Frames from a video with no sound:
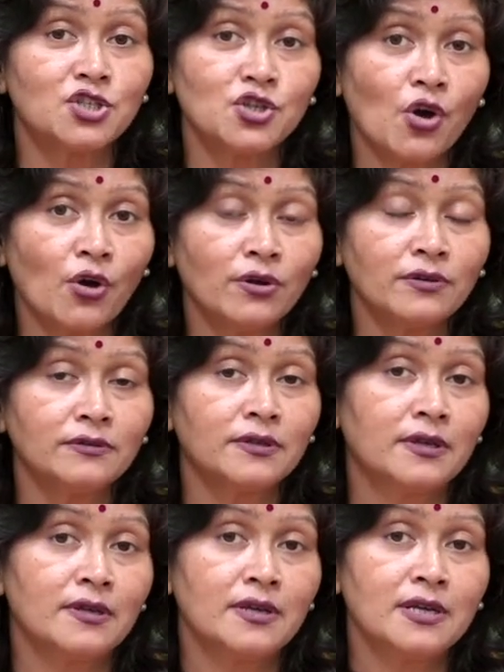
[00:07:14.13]
Joan
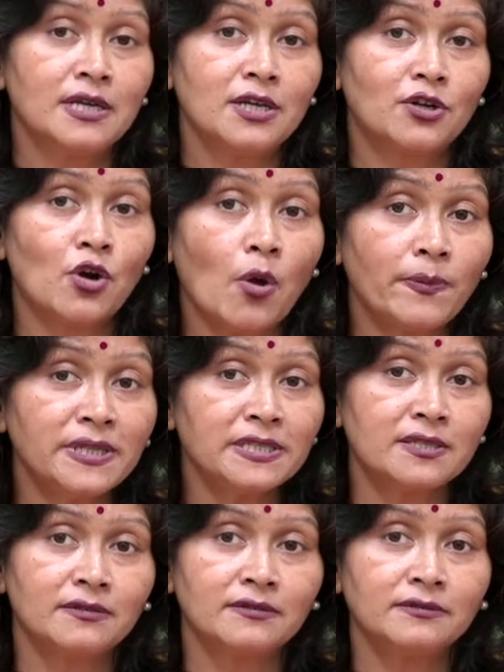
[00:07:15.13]

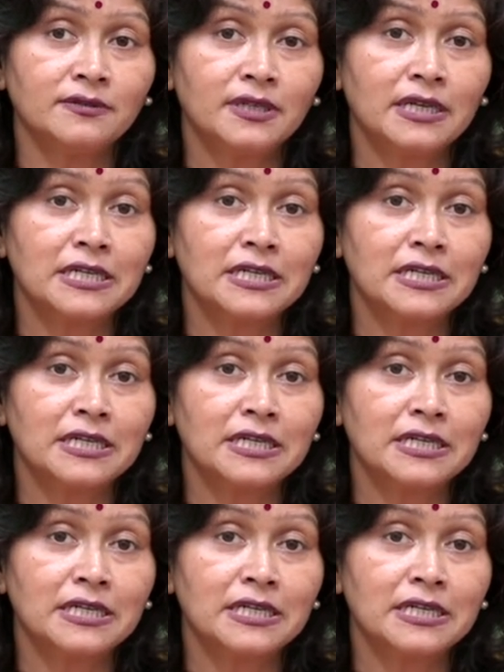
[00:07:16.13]
Robinson